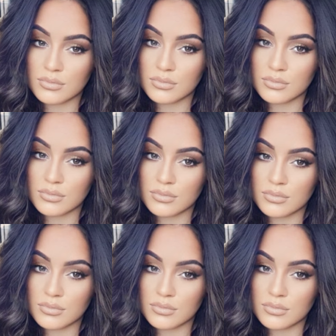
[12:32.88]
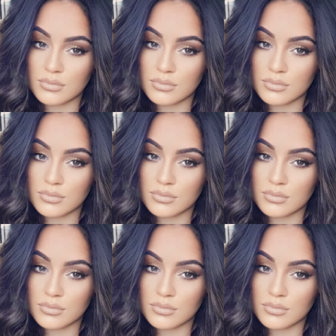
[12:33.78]

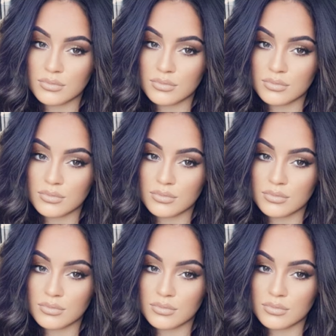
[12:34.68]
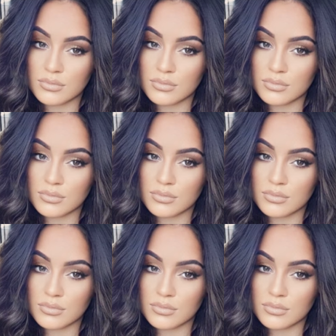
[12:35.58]
[no speech]